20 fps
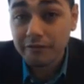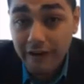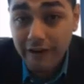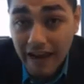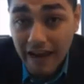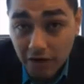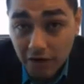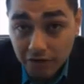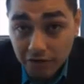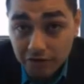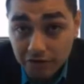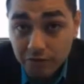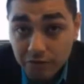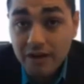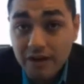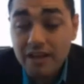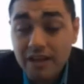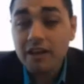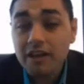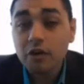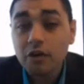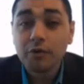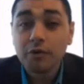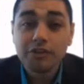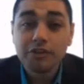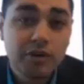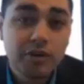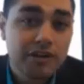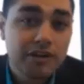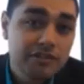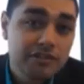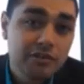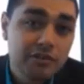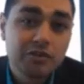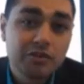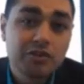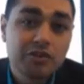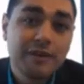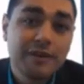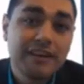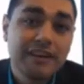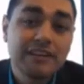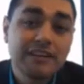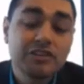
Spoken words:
value when you're social media.